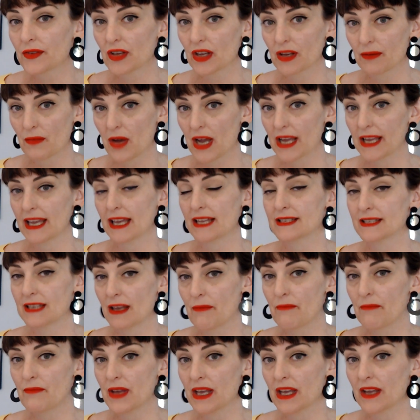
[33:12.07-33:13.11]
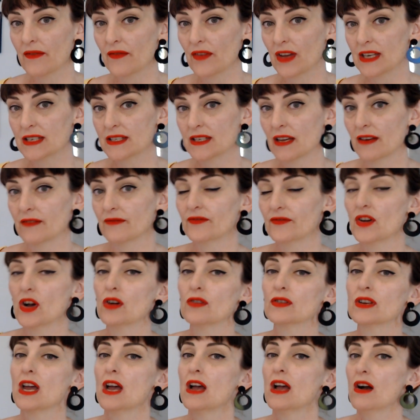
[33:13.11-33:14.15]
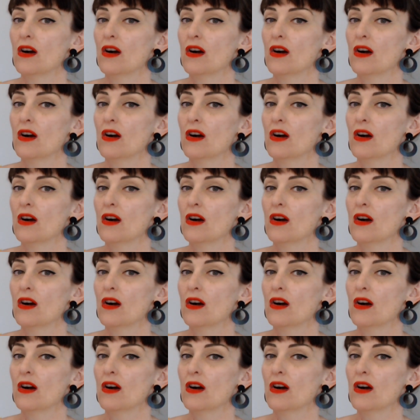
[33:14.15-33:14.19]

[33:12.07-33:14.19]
You might get some big event unfold,